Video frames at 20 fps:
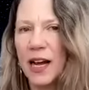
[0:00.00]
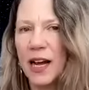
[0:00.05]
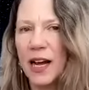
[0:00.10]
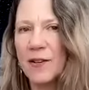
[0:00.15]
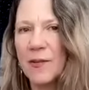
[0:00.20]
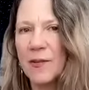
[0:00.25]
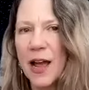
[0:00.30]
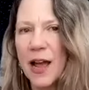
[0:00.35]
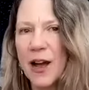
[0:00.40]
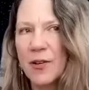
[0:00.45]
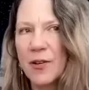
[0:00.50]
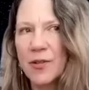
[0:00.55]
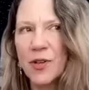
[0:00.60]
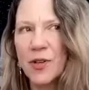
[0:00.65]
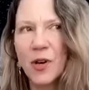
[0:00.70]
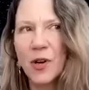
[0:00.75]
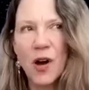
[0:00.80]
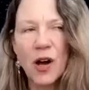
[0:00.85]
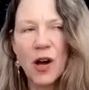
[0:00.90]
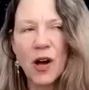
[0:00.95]
around
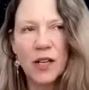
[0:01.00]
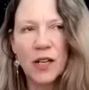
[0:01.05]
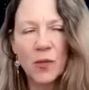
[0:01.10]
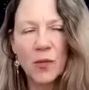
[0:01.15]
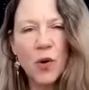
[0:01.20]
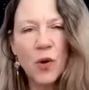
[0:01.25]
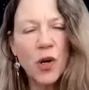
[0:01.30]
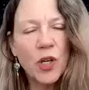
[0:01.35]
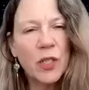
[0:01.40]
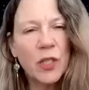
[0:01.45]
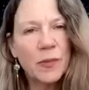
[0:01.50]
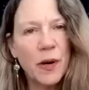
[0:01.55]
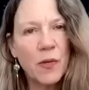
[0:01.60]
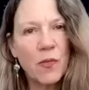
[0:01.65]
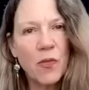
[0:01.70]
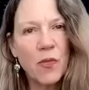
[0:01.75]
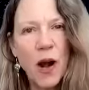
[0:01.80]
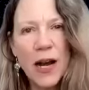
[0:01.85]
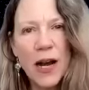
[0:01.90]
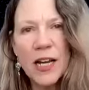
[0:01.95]
your online world,
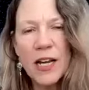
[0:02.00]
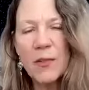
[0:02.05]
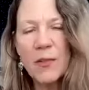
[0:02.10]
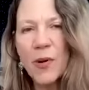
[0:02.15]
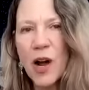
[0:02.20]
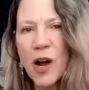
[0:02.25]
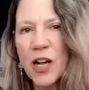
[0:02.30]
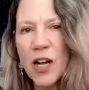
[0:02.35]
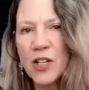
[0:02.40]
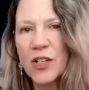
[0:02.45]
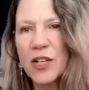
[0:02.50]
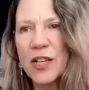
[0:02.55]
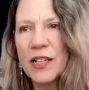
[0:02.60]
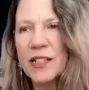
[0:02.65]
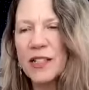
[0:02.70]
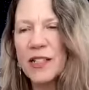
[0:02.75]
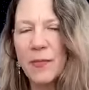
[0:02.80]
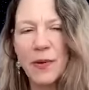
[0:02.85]
about writing projects,